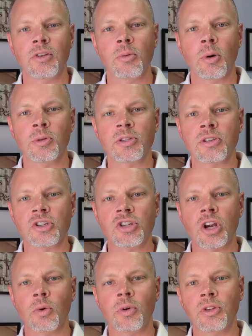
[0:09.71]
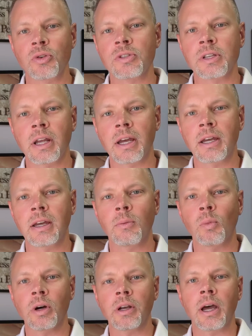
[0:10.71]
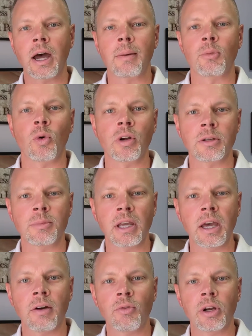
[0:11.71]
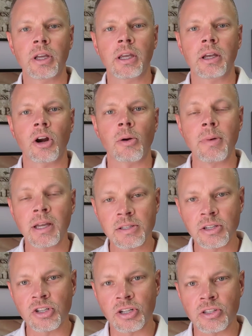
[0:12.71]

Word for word: a few moments to share with you today what I'm going to be covering in our message